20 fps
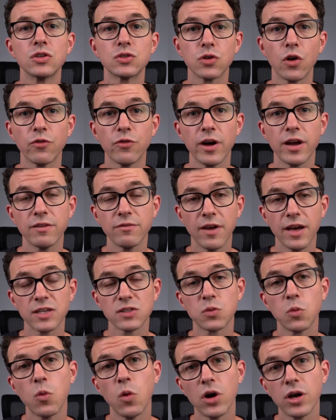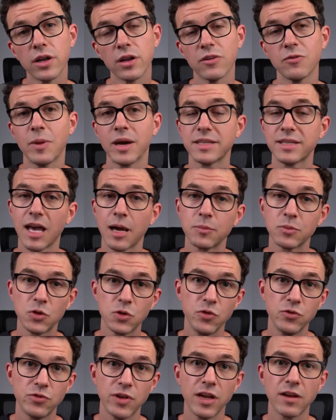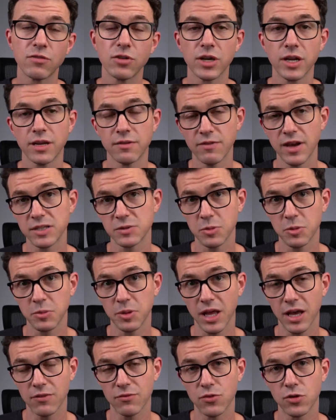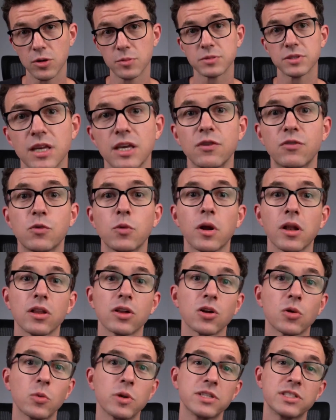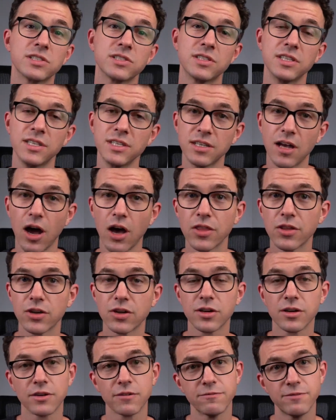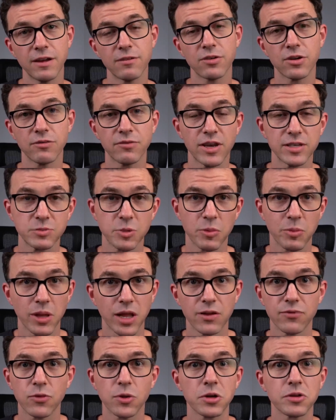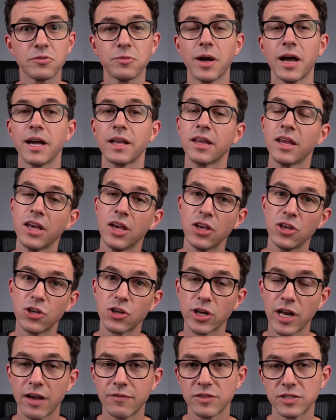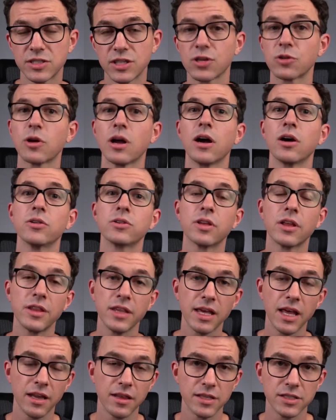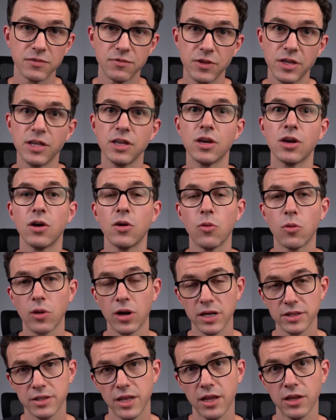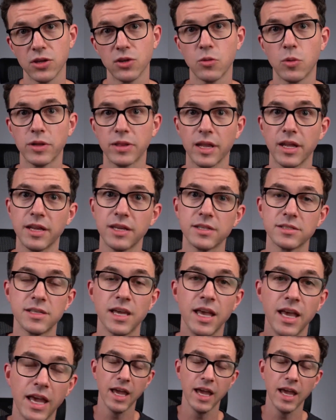SoFi Invest, one of my top two favorite investment platforms. If you want to learn which is the other favorite investment platform of mine, you're going to have to stick around till the end of this video or I'll tell you what that is.